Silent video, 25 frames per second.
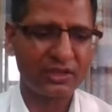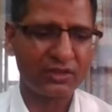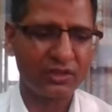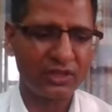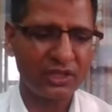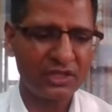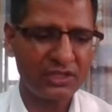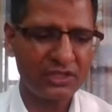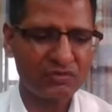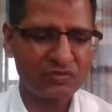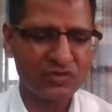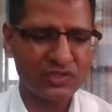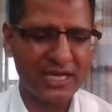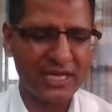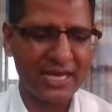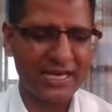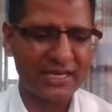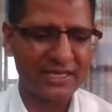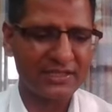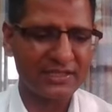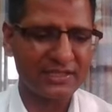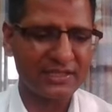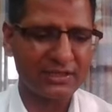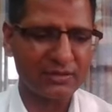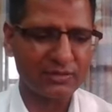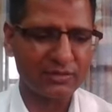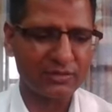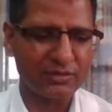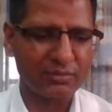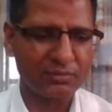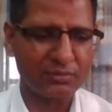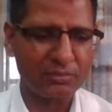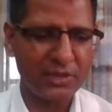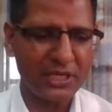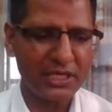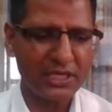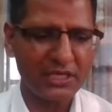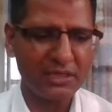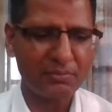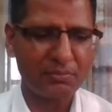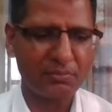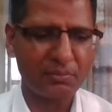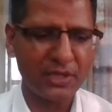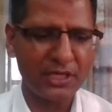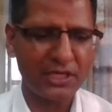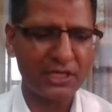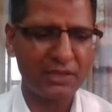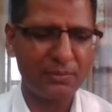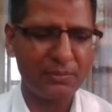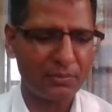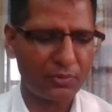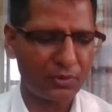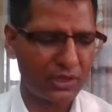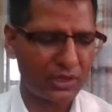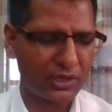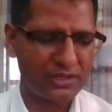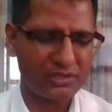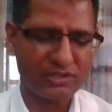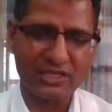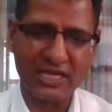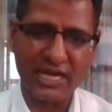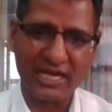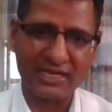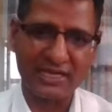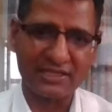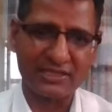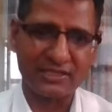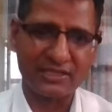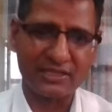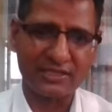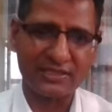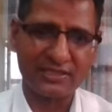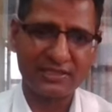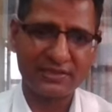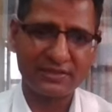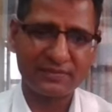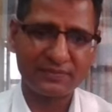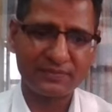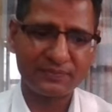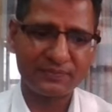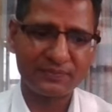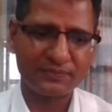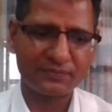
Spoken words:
These challenges, very, very important challenges,